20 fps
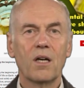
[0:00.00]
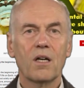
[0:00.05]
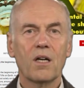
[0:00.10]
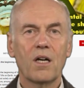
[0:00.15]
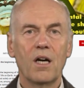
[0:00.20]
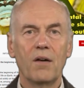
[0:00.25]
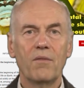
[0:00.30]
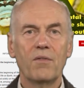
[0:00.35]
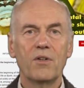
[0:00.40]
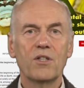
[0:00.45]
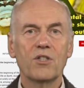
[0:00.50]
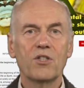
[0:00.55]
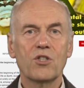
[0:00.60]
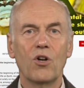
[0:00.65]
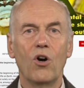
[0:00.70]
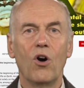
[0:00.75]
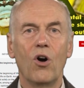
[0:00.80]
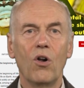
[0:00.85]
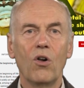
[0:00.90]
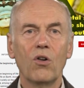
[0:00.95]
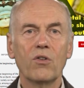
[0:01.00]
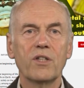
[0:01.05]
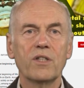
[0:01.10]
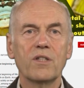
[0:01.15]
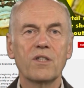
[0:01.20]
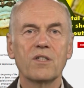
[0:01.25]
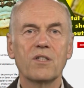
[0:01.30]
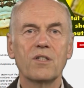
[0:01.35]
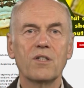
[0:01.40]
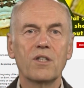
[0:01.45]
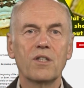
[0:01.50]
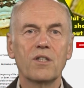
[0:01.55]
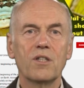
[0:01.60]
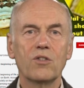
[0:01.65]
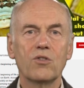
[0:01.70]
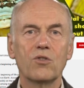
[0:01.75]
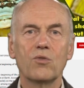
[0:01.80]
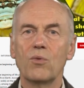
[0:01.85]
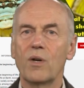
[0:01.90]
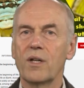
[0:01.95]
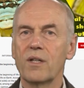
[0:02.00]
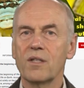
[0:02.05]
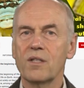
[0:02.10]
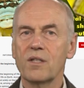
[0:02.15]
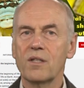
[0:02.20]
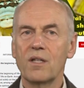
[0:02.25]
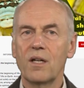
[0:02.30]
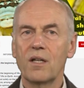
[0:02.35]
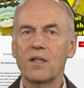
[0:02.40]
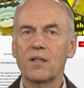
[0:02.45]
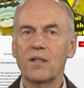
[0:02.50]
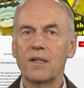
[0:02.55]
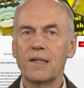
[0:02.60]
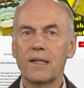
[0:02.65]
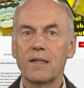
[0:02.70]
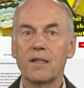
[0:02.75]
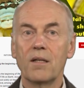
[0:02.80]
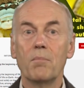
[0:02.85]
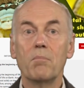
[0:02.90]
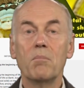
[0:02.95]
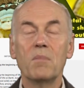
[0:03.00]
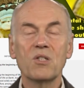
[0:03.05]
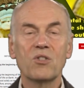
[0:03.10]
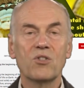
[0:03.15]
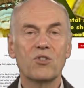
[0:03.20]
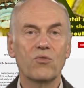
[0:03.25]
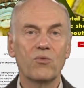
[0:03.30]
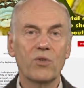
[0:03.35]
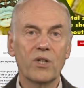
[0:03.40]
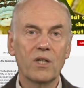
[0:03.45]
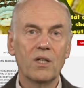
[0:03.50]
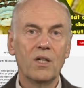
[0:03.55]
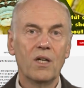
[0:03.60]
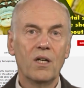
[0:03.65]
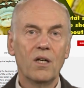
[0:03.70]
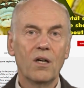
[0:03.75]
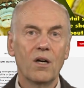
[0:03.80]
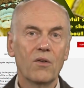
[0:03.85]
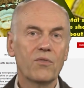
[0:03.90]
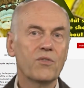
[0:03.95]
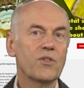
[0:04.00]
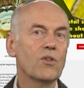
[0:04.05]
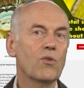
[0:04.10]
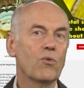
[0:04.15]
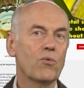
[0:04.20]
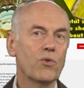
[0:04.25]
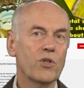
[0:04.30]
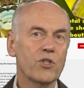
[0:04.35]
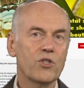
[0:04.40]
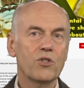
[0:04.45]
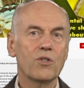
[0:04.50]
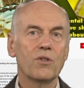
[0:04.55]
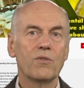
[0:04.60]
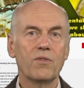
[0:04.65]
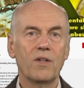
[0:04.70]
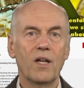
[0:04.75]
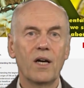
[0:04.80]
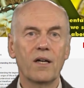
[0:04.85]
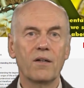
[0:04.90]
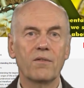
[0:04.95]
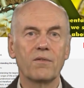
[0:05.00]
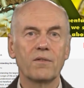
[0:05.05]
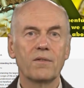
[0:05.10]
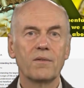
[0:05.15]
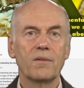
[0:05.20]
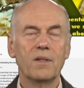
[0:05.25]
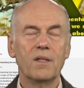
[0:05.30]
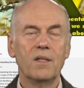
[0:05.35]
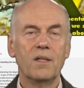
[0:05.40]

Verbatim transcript: covers all that is needed to understand the mystery of the origin of life.